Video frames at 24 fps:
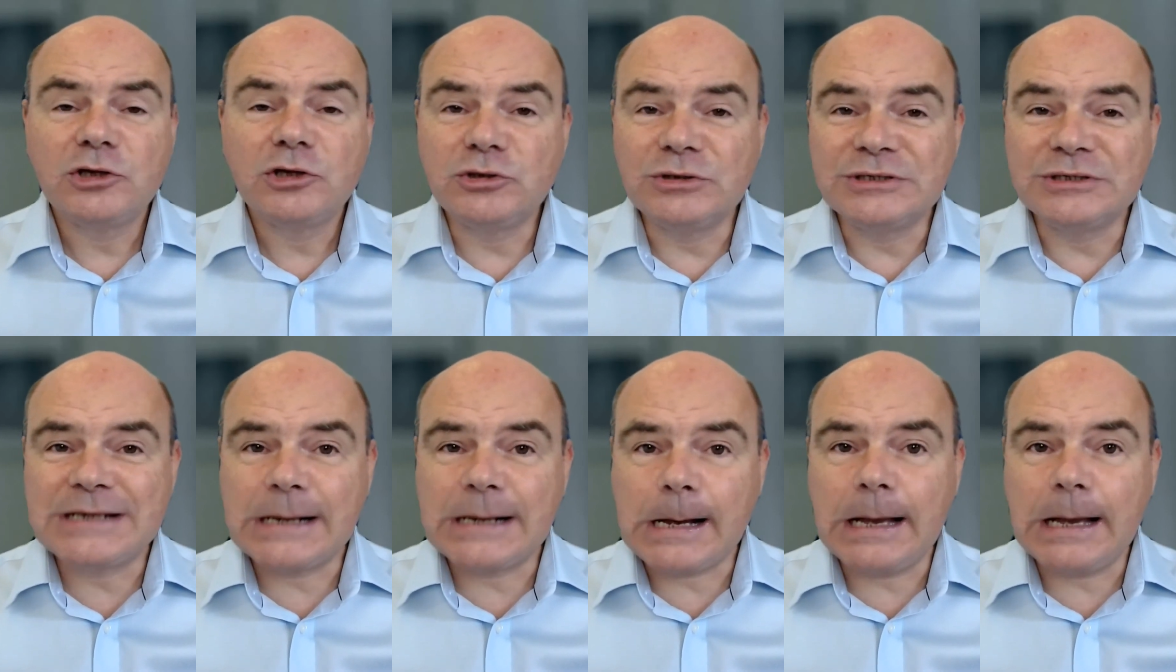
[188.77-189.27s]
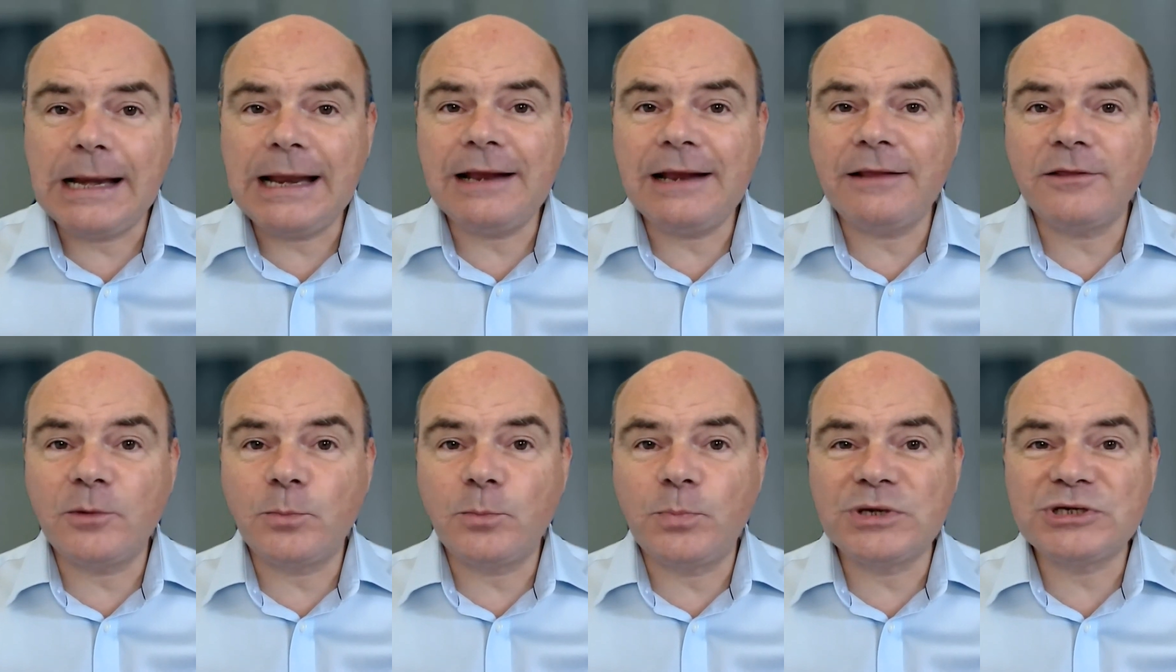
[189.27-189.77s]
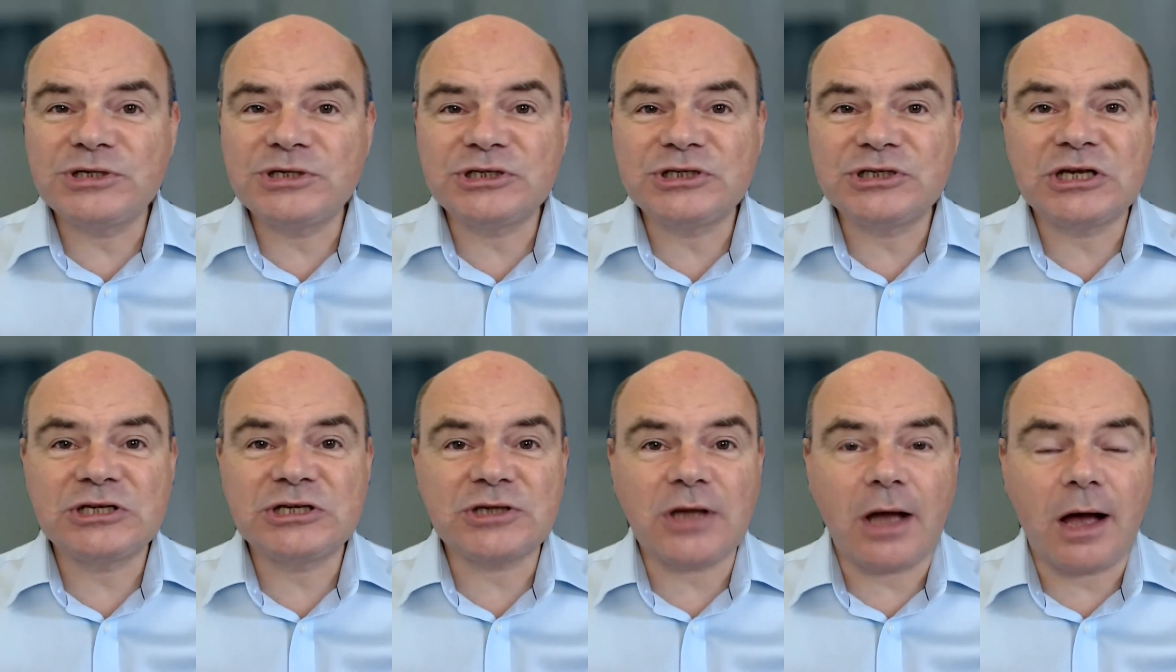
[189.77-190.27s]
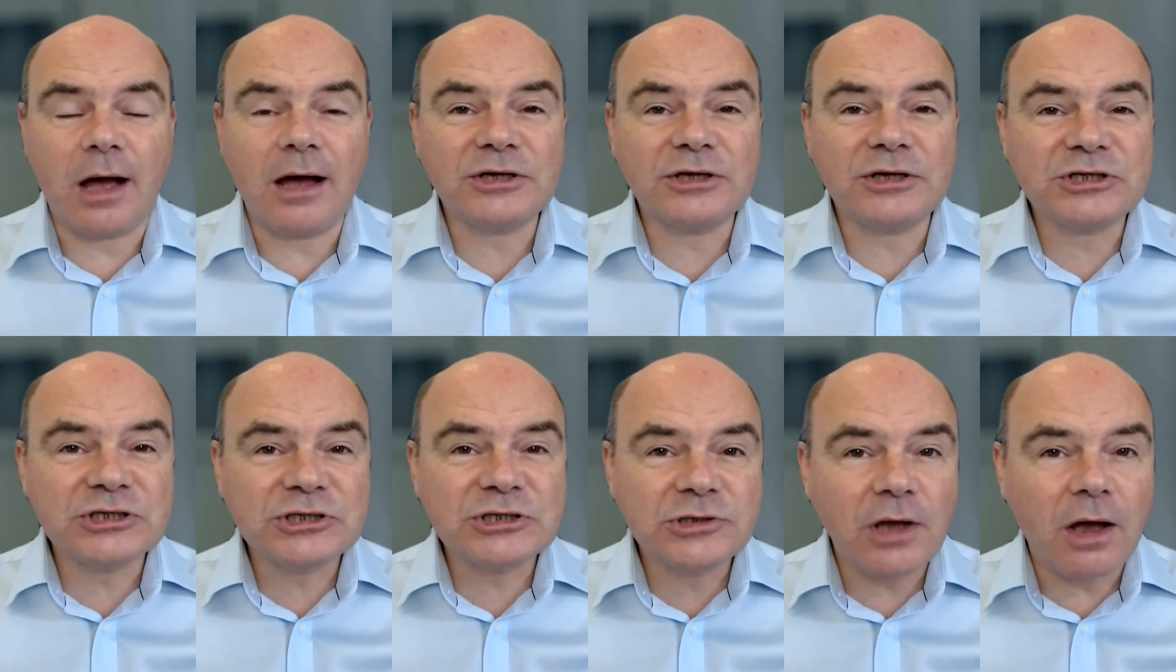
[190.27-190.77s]
So it's clear that businesses are
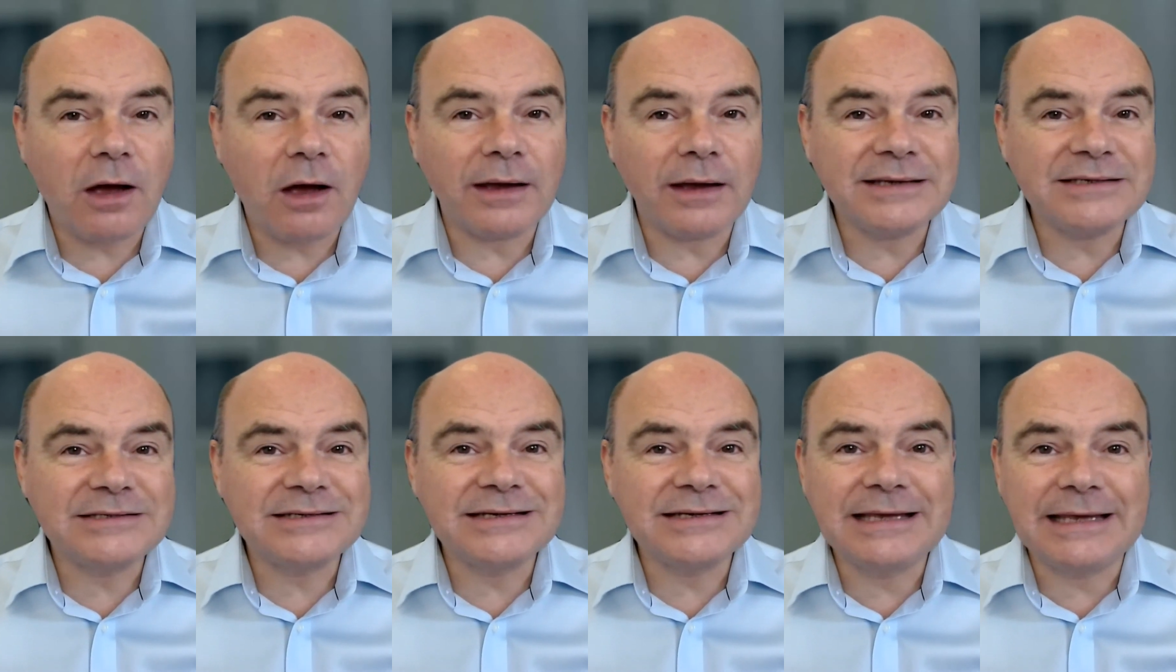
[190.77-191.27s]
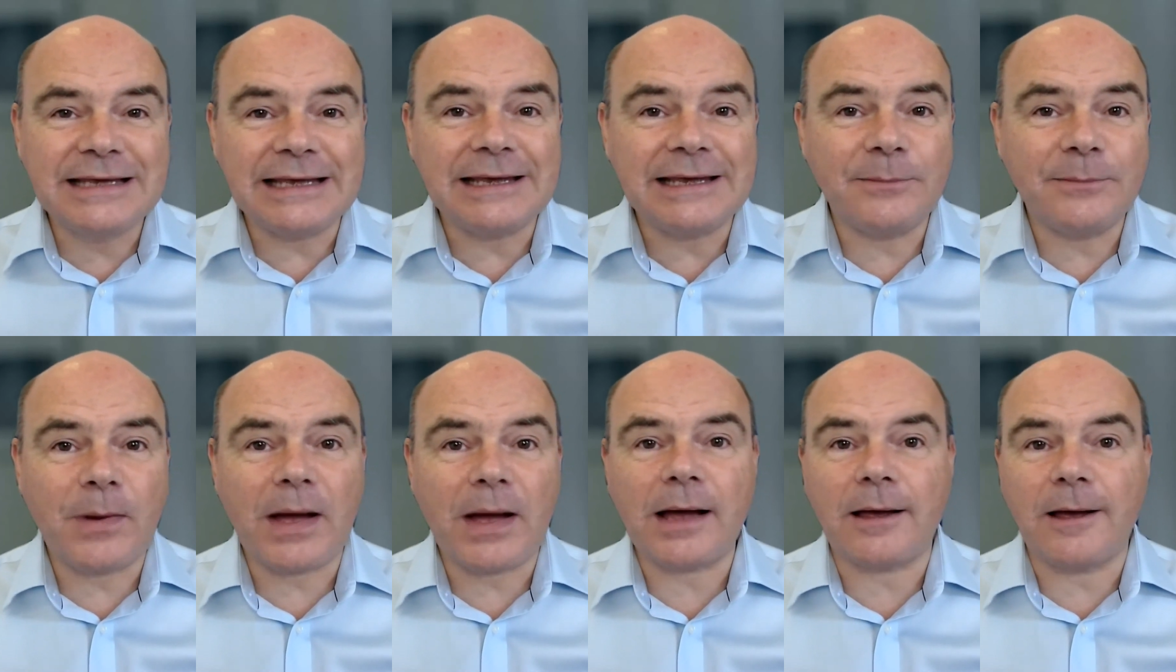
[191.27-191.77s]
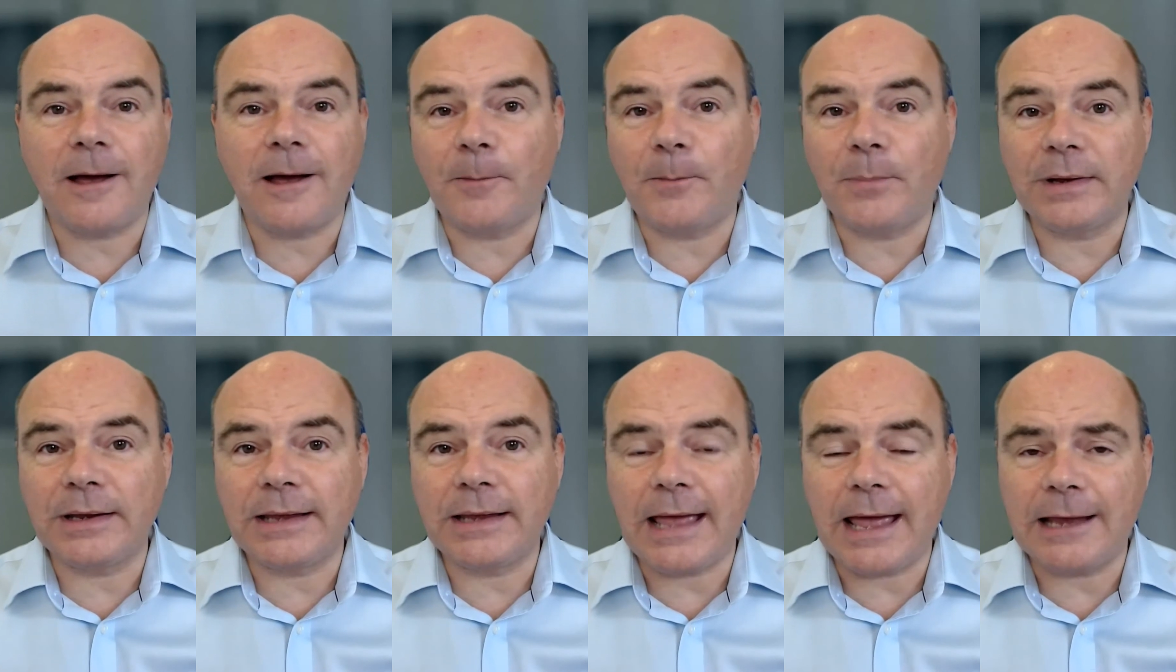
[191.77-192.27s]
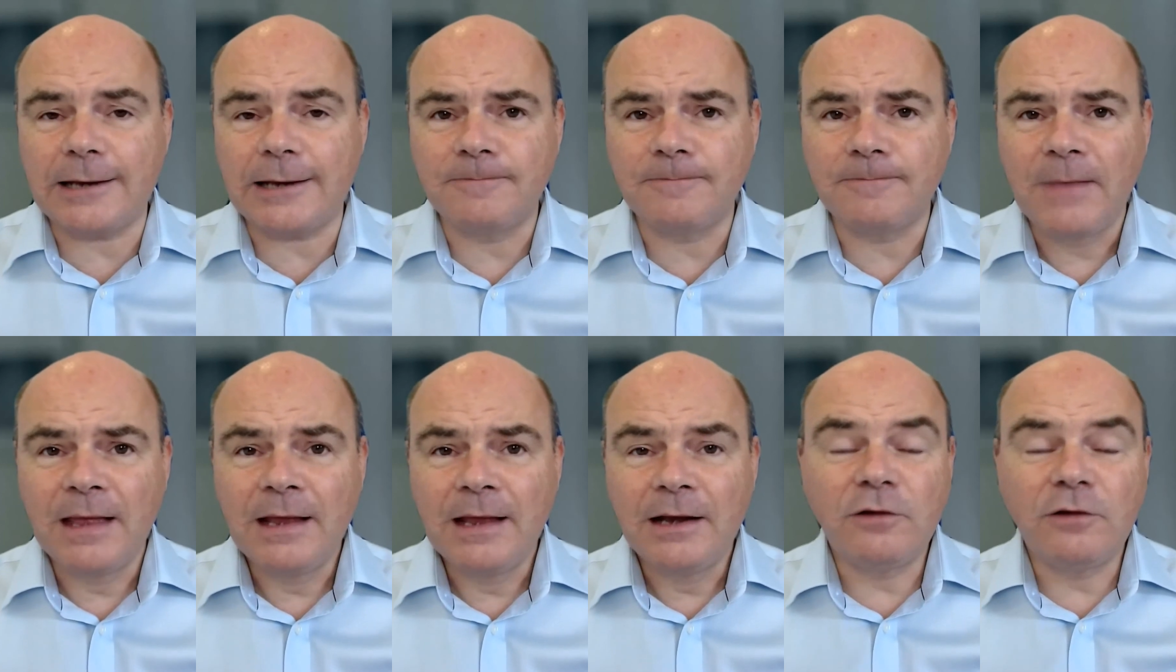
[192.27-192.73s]
starting to gear back up again.